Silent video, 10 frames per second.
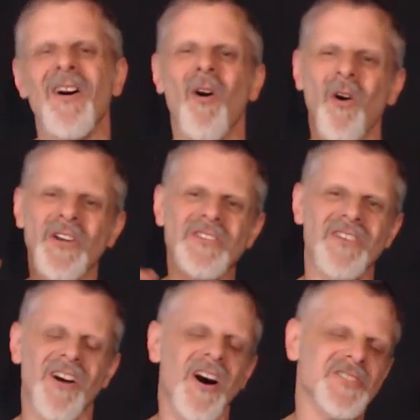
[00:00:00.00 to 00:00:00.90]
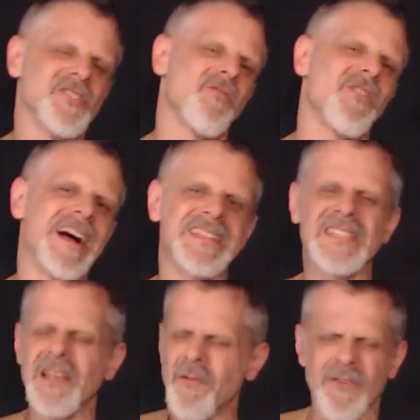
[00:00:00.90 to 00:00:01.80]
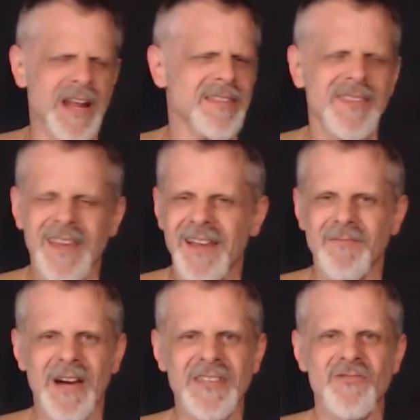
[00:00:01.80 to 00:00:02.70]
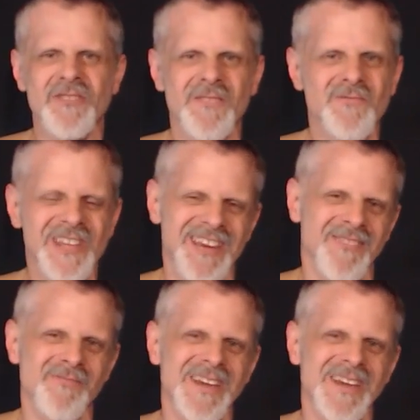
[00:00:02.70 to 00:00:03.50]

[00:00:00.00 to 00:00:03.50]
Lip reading: or you can also find some of it, I think, on my YouTube channel.